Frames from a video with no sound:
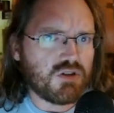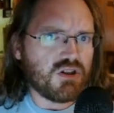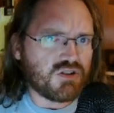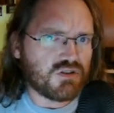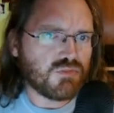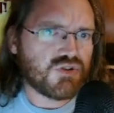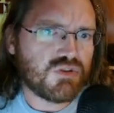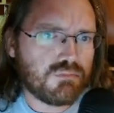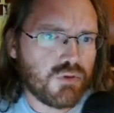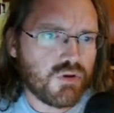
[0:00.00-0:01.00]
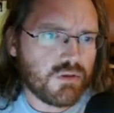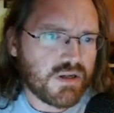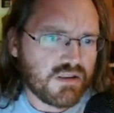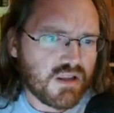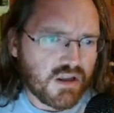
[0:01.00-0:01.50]
customer support
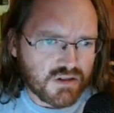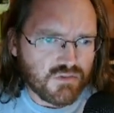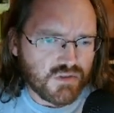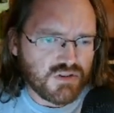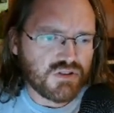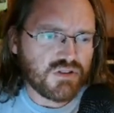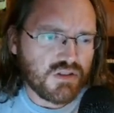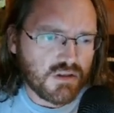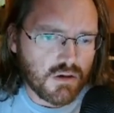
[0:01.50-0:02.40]
about that eventually.